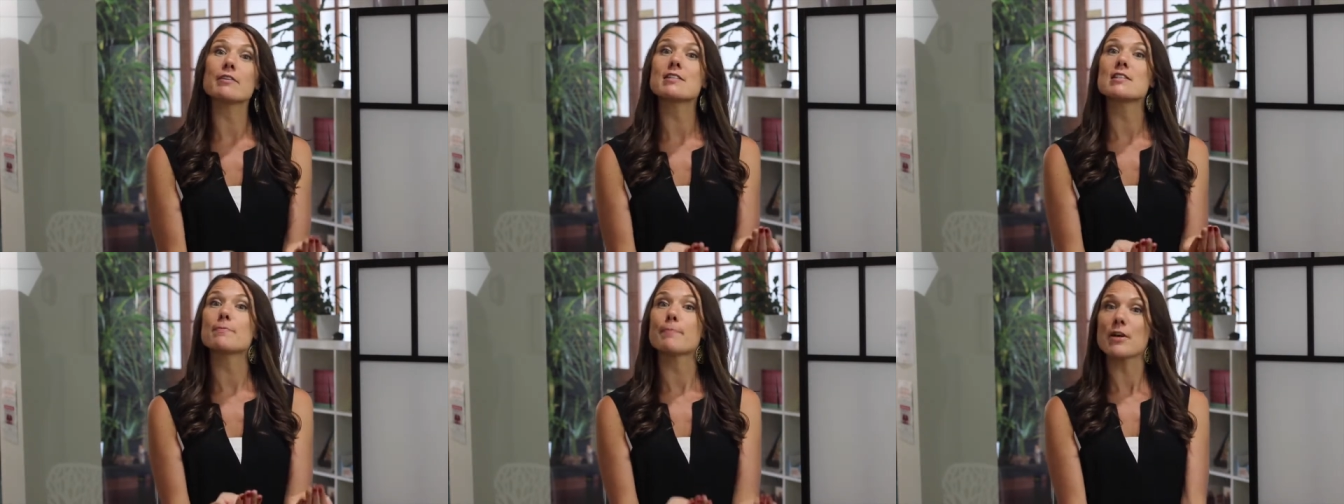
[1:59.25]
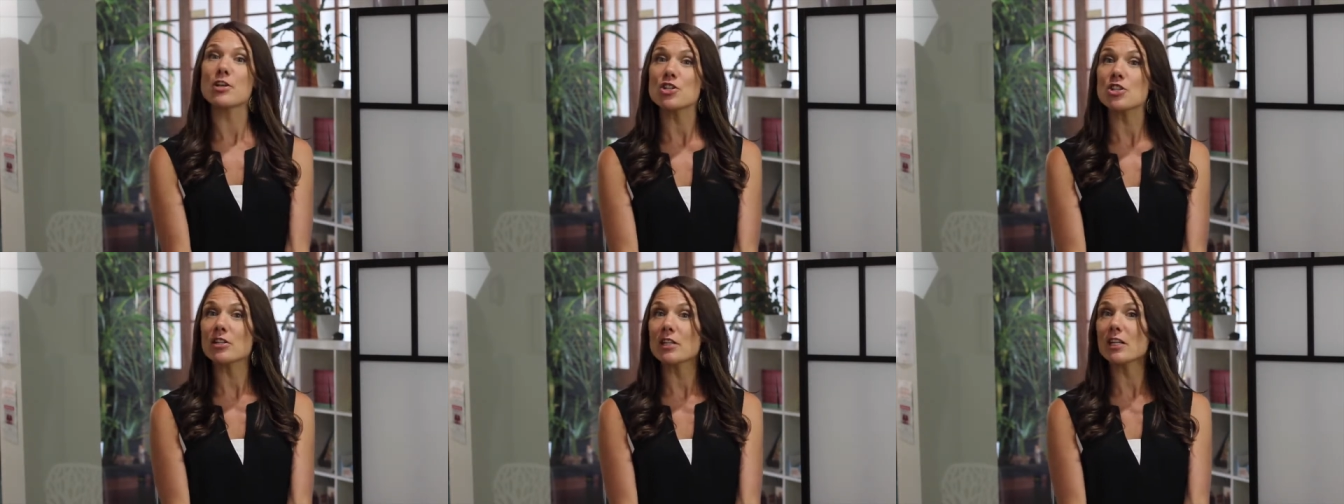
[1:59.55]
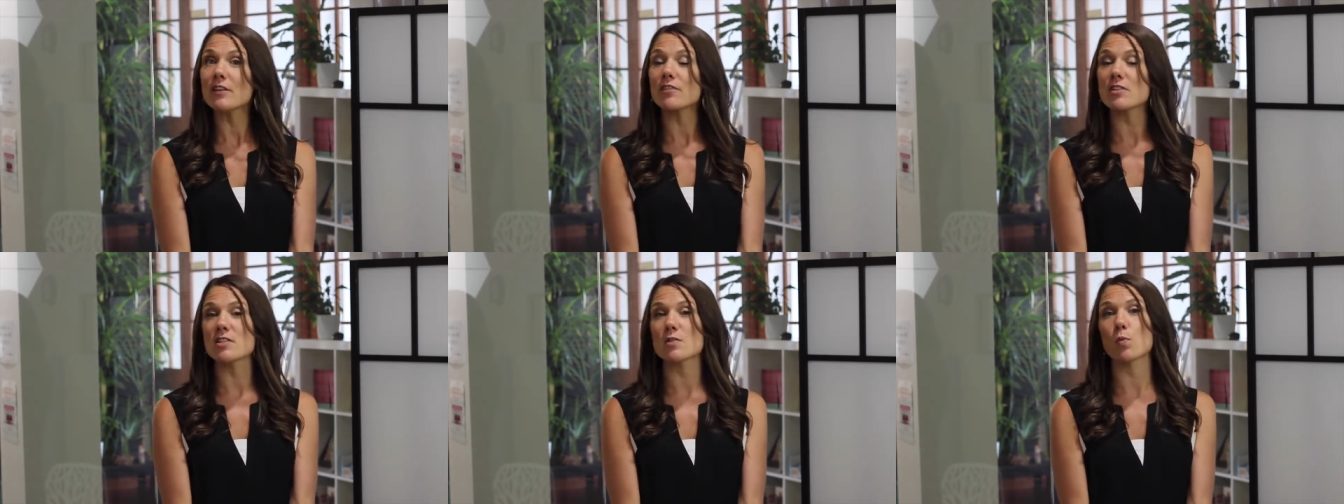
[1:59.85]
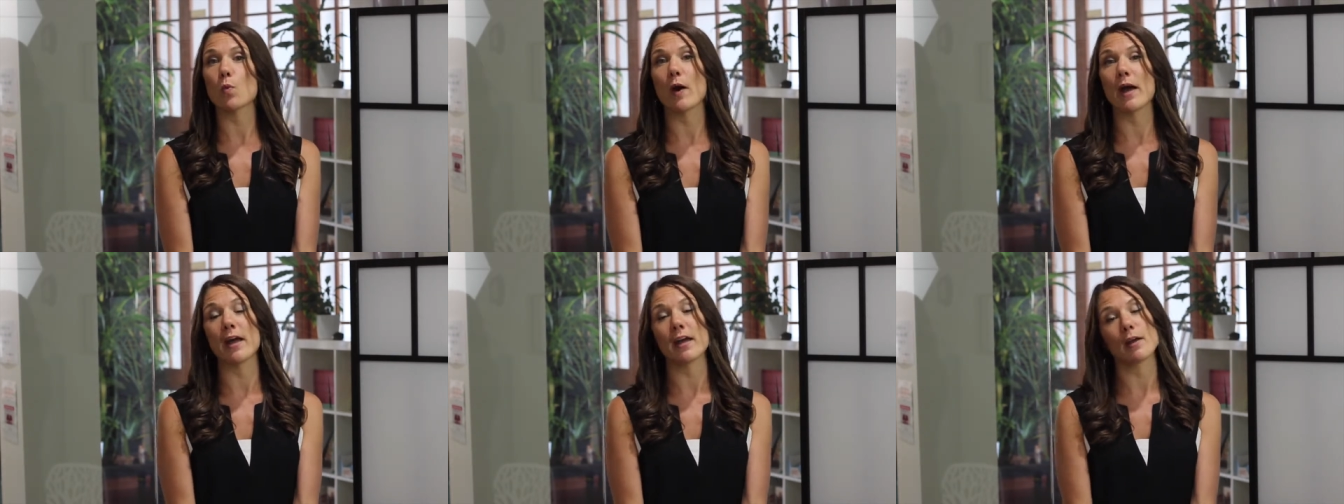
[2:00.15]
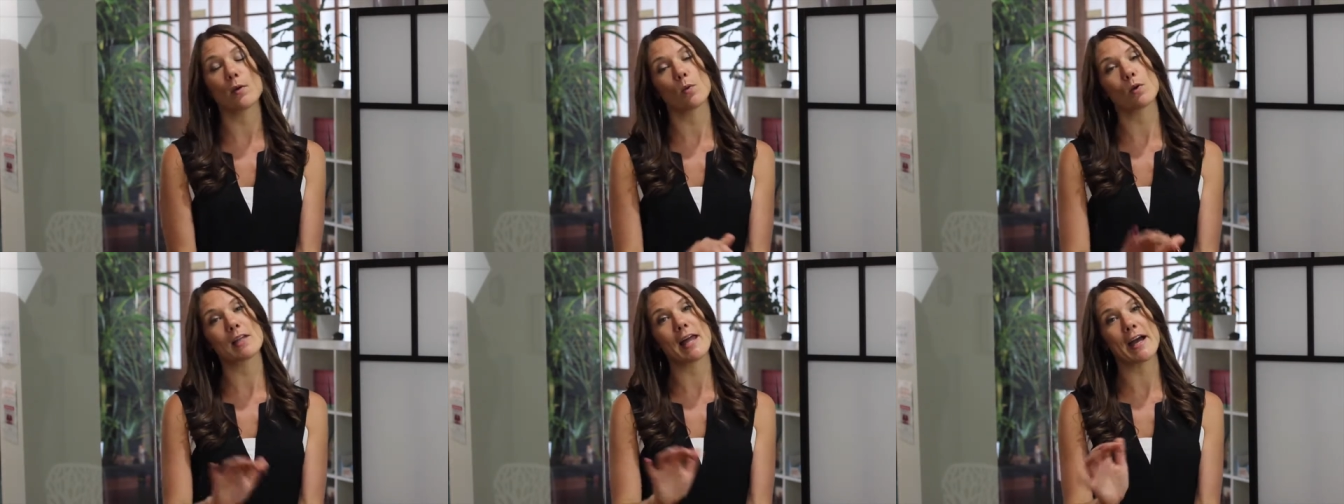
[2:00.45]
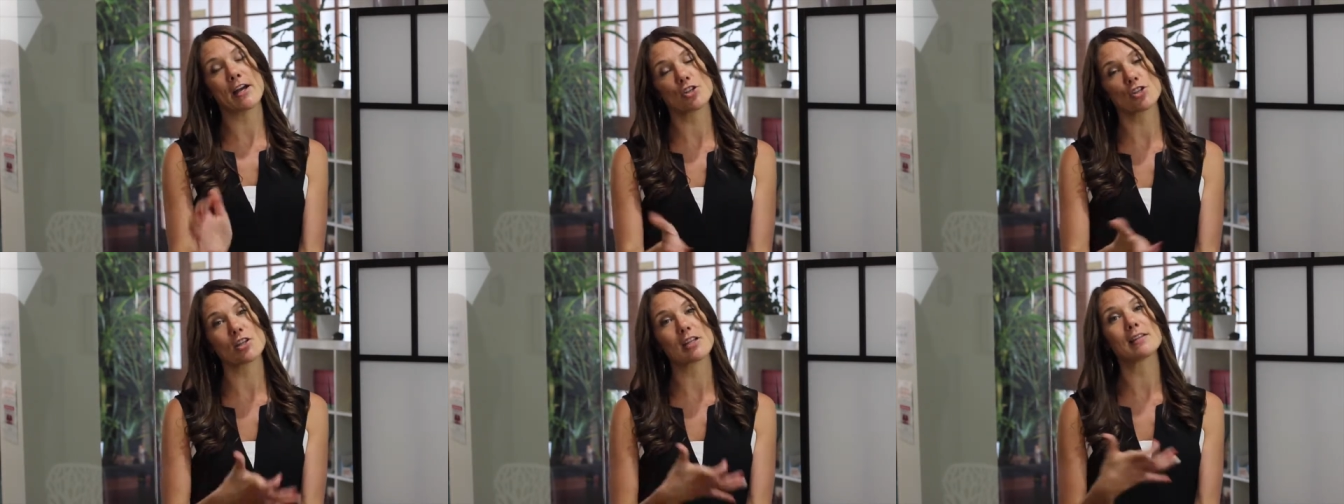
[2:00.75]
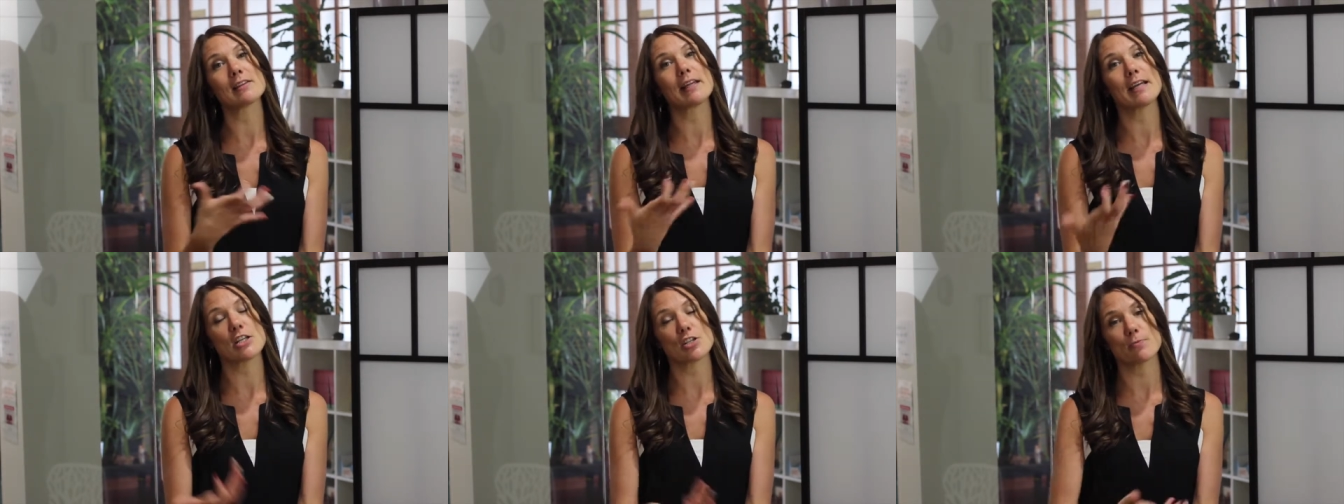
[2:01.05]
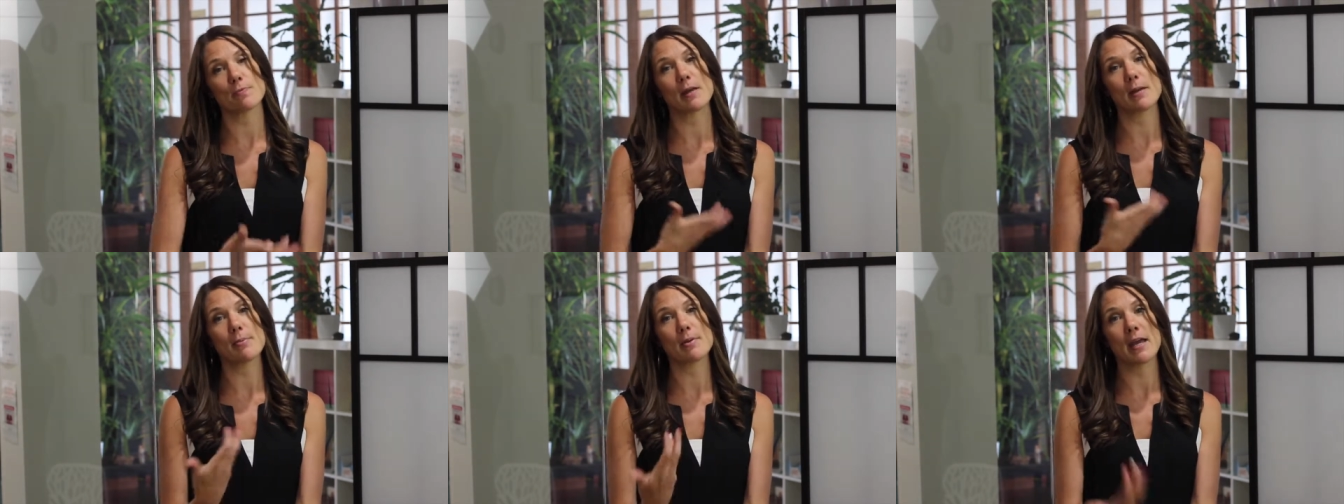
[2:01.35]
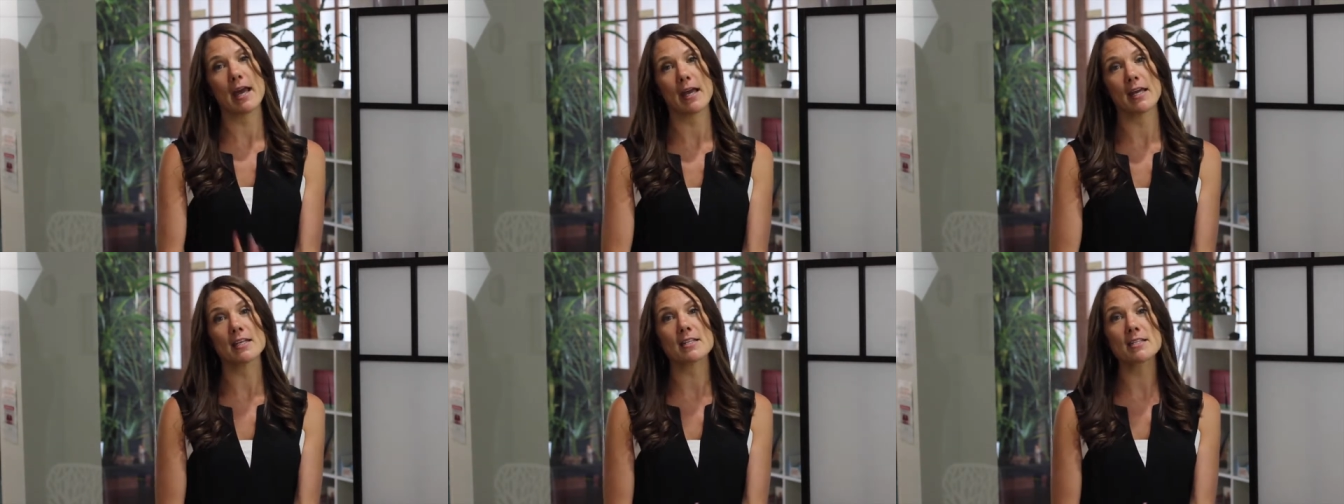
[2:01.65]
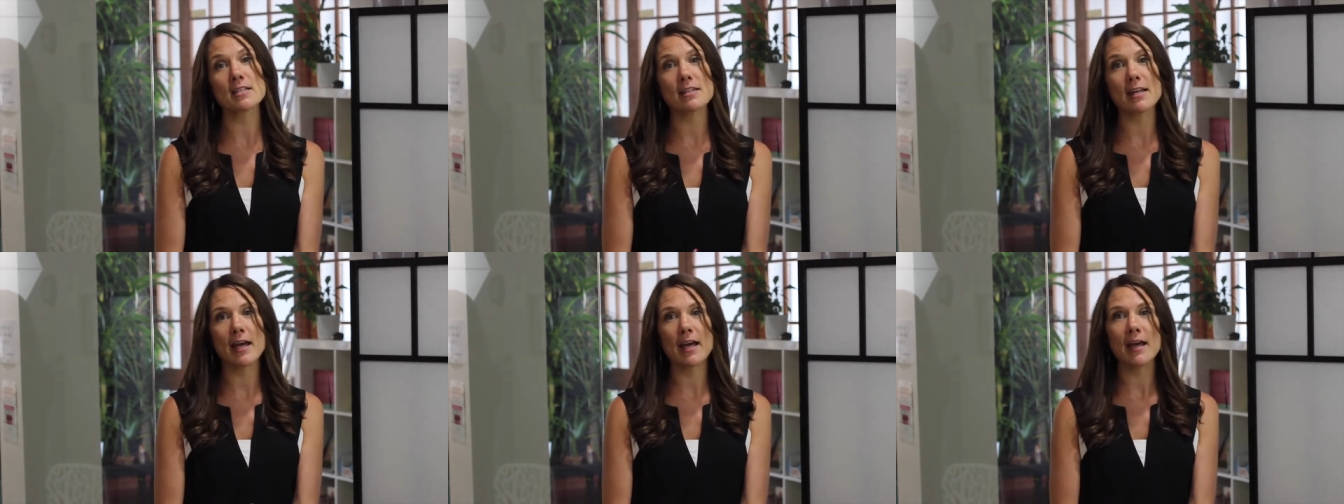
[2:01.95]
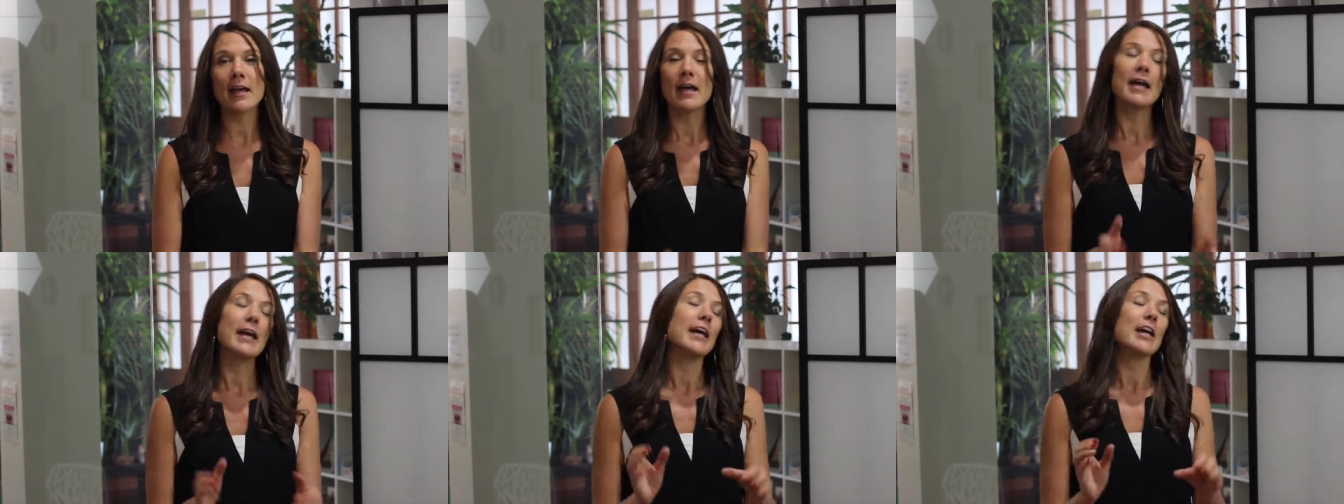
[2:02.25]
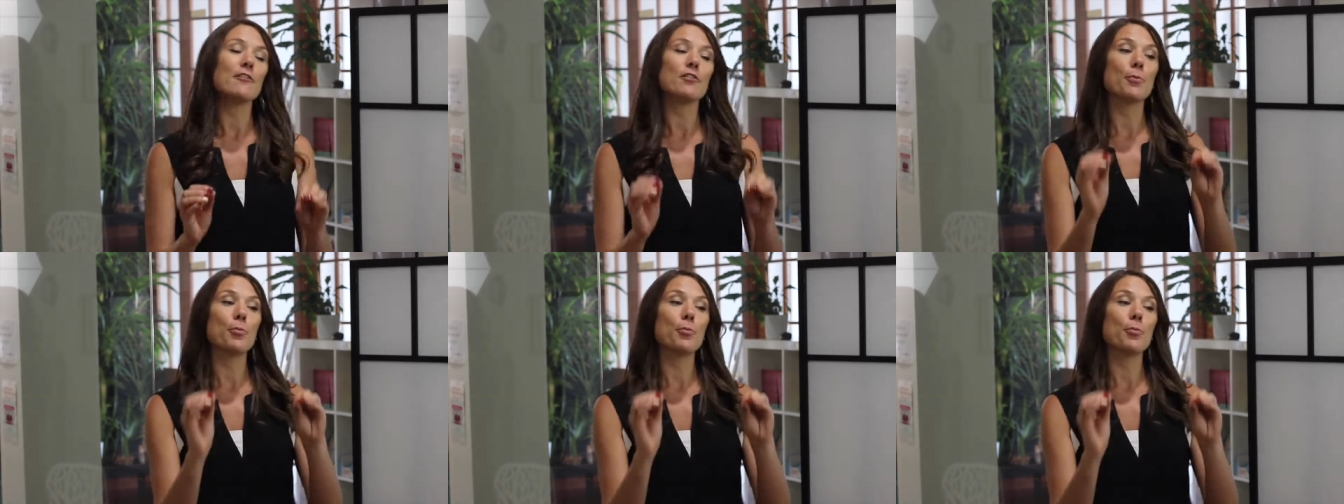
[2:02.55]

especially if it's wet, it will actually leach BPA into there if